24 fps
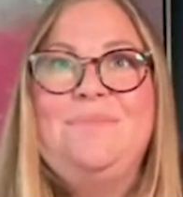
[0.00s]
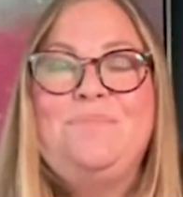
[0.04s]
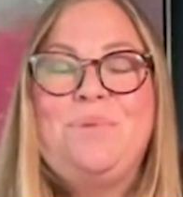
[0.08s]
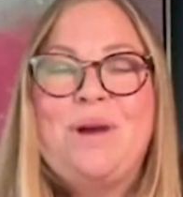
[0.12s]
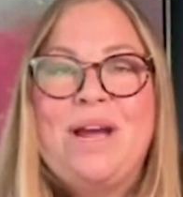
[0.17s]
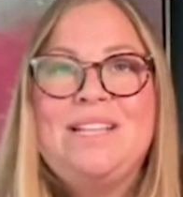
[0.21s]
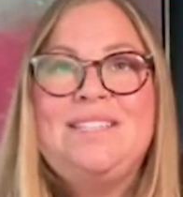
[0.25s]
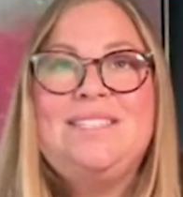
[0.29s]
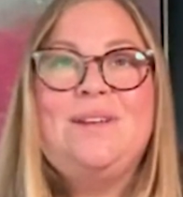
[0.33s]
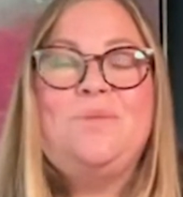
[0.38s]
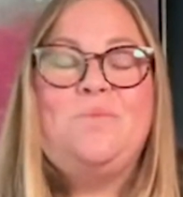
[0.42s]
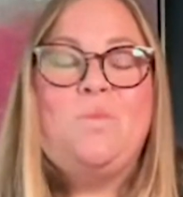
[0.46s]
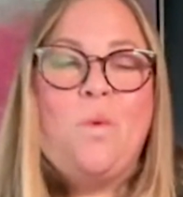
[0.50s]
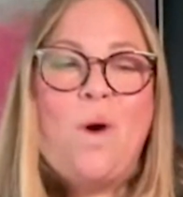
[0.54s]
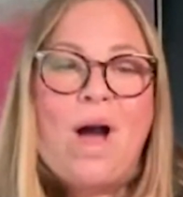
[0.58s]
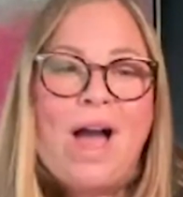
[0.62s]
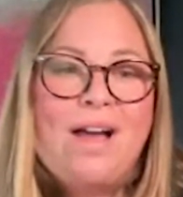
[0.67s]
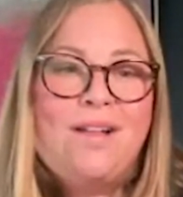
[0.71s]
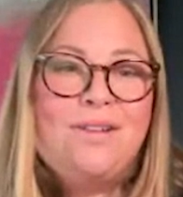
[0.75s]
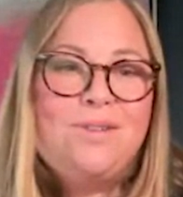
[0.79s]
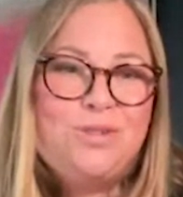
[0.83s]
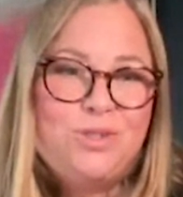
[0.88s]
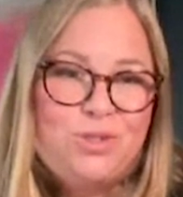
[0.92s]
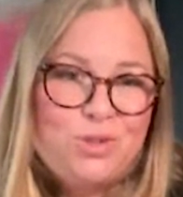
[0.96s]
Brad said
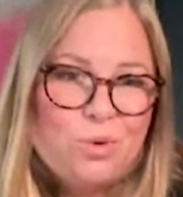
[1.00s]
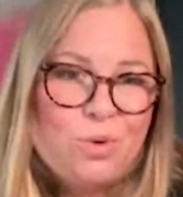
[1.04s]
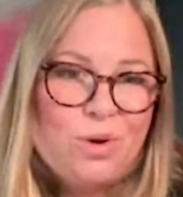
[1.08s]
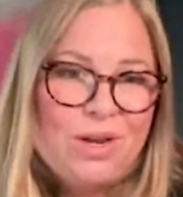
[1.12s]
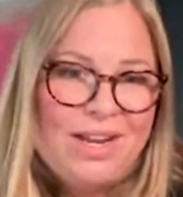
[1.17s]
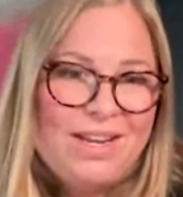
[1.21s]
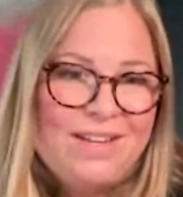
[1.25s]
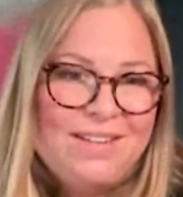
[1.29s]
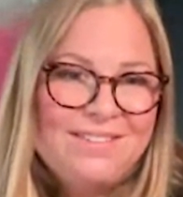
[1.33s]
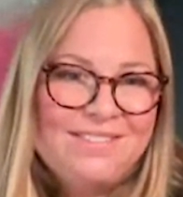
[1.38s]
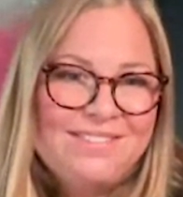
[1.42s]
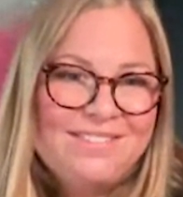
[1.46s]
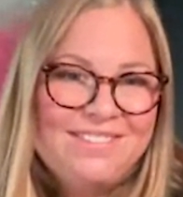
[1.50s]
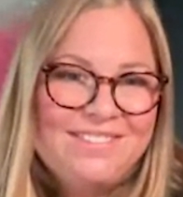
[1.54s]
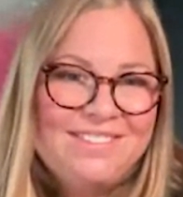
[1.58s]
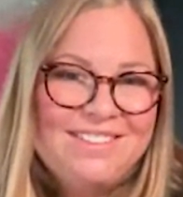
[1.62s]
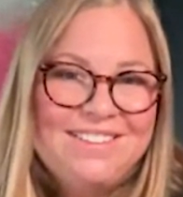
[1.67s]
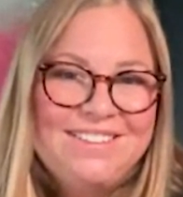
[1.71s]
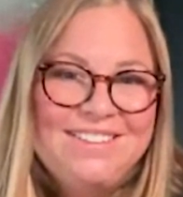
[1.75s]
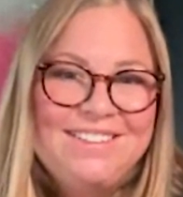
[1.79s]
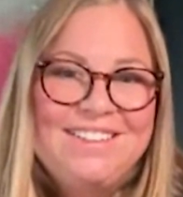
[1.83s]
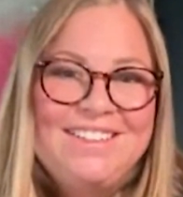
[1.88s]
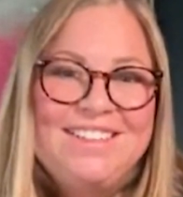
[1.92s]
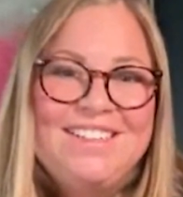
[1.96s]
wild joy,
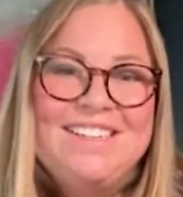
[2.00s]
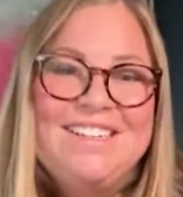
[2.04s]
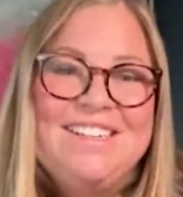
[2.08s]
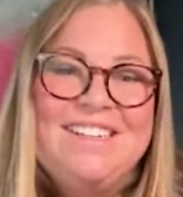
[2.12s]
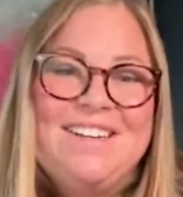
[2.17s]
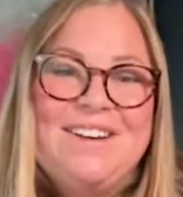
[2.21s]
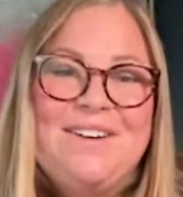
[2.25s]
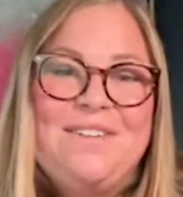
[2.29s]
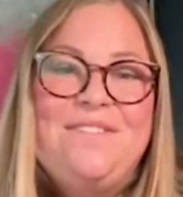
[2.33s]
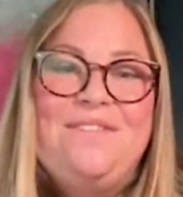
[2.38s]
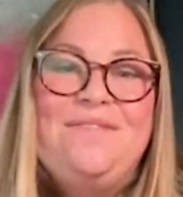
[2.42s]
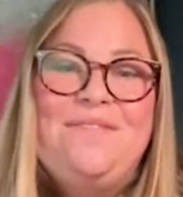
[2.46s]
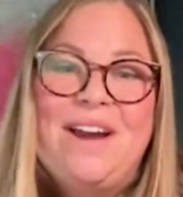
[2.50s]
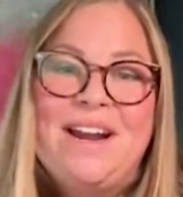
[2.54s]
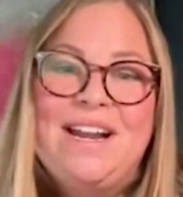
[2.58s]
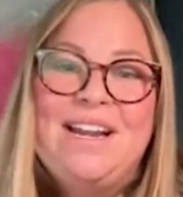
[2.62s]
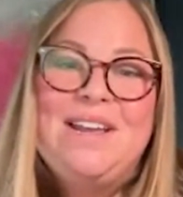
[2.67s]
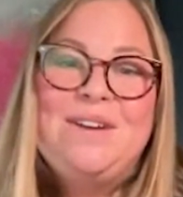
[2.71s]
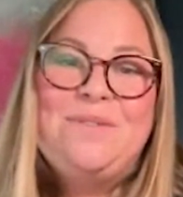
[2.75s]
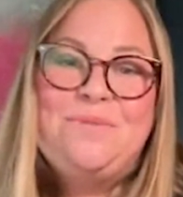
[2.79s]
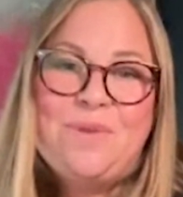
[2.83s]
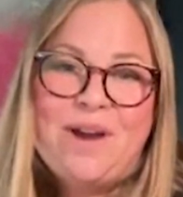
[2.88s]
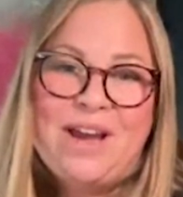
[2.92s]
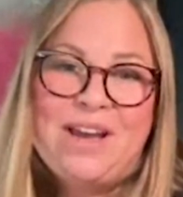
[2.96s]

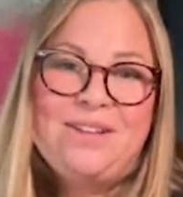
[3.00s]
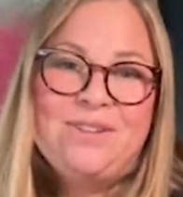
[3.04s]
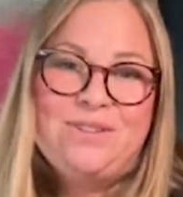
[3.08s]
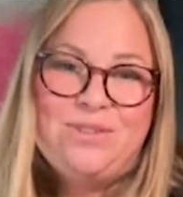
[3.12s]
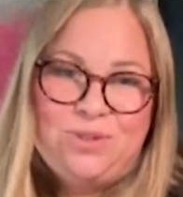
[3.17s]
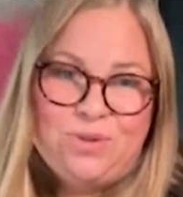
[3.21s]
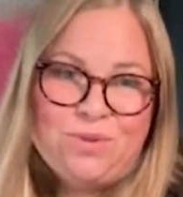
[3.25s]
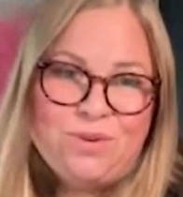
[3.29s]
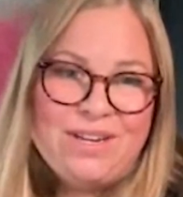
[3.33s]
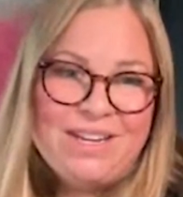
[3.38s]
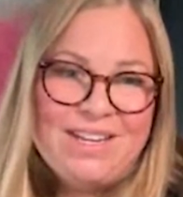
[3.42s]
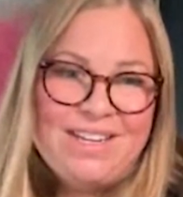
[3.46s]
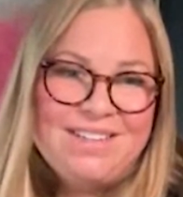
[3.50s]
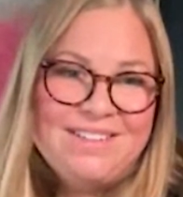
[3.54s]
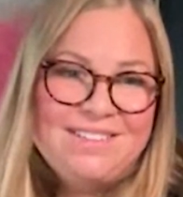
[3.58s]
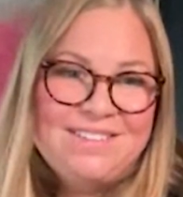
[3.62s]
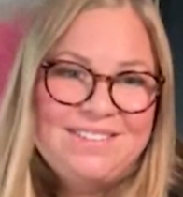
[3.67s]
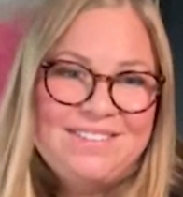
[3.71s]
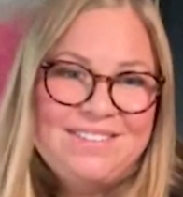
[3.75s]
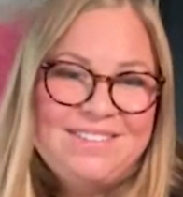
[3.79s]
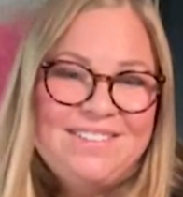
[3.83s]
finding wild joy.